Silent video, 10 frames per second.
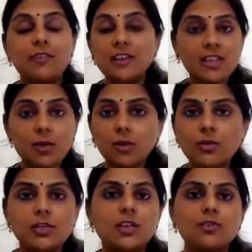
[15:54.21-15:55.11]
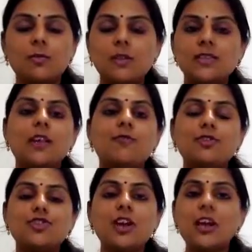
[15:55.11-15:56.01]
And I said all those things to myself,
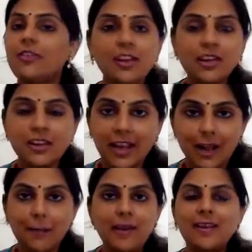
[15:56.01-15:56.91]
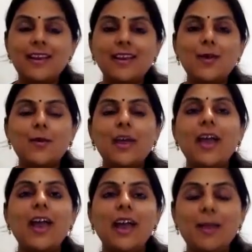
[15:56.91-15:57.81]
which really didn't help me in any way.